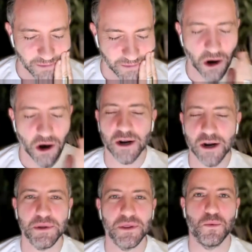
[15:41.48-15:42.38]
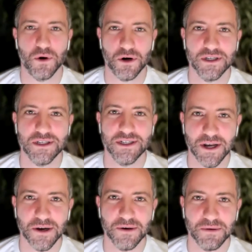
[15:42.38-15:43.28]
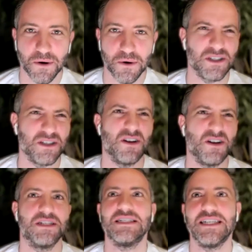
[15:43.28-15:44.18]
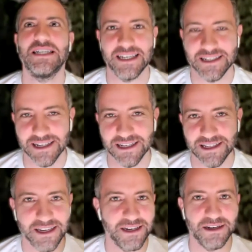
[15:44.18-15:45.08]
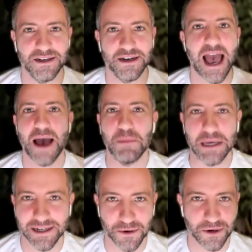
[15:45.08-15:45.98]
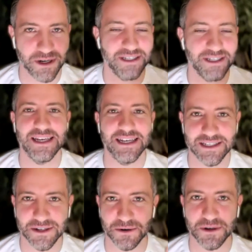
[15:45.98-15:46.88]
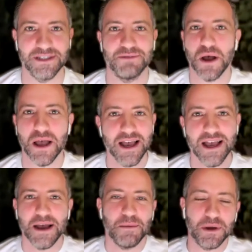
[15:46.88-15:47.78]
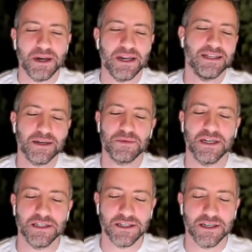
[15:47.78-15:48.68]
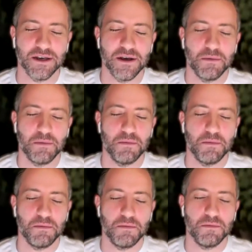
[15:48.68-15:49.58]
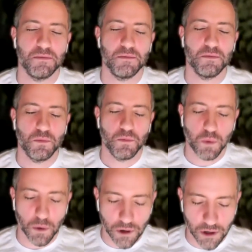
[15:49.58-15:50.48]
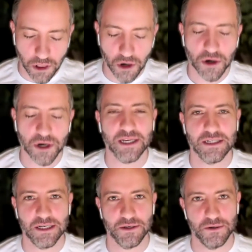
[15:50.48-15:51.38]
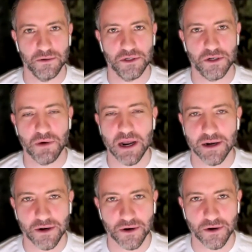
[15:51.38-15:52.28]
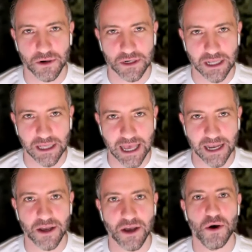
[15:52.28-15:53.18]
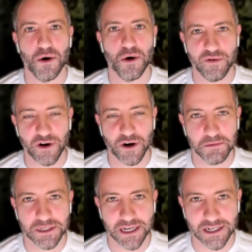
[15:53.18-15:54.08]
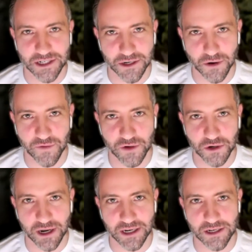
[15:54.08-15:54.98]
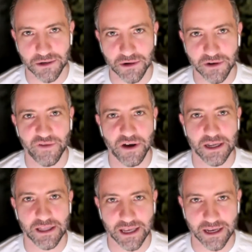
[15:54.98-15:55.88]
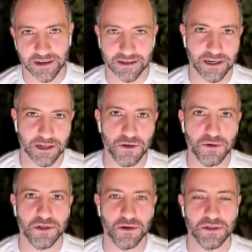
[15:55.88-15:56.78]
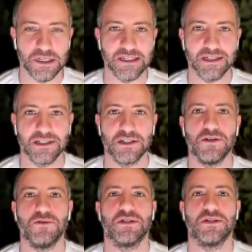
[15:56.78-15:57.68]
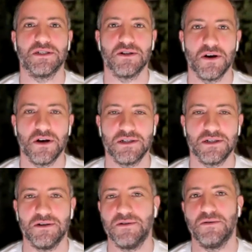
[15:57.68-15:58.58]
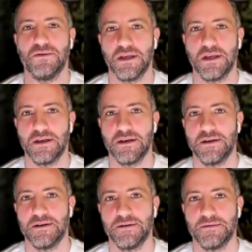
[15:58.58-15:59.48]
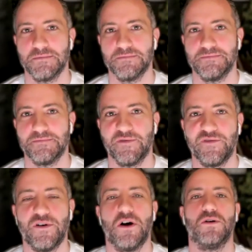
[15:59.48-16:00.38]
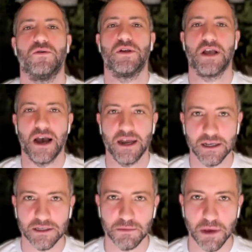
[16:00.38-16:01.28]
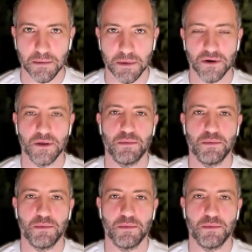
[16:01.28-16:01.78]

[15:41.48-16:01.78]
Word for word: caught up in the words you know oh it's not a disease it's a habit or it's a this or it's but in some sense what we're learning is to surrender or to let go of our obsession over trying to define things and use those as excuses not to follow the guidance maybe or the